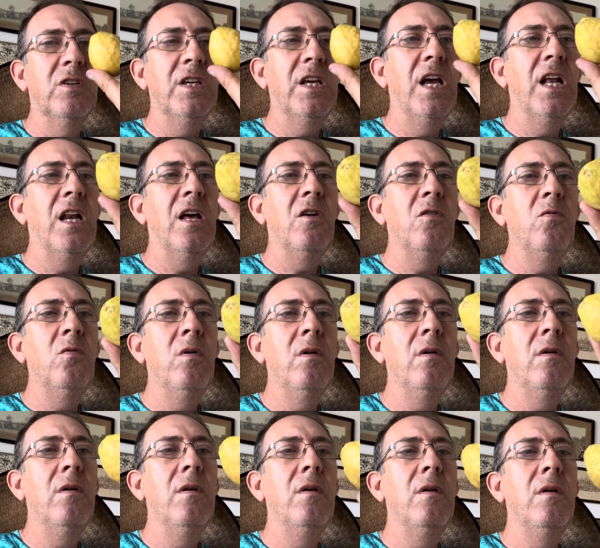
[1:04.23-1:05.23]
of yellow,
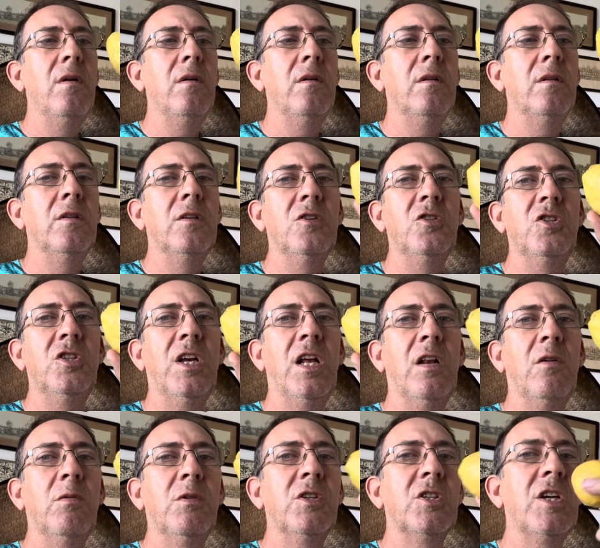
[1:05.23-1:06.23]
this
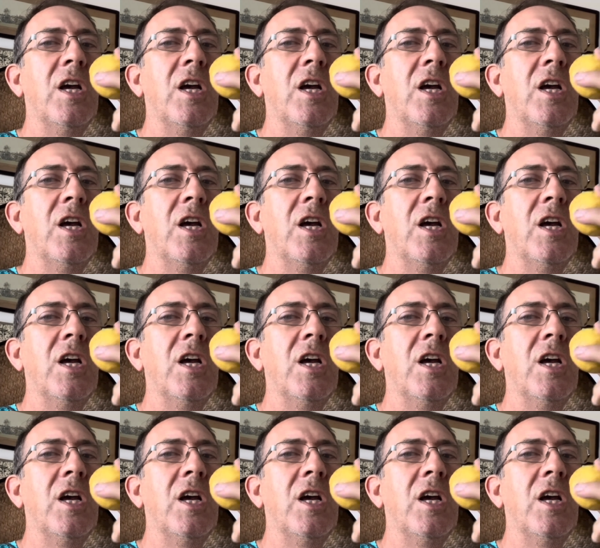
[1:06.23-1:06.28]
yellowish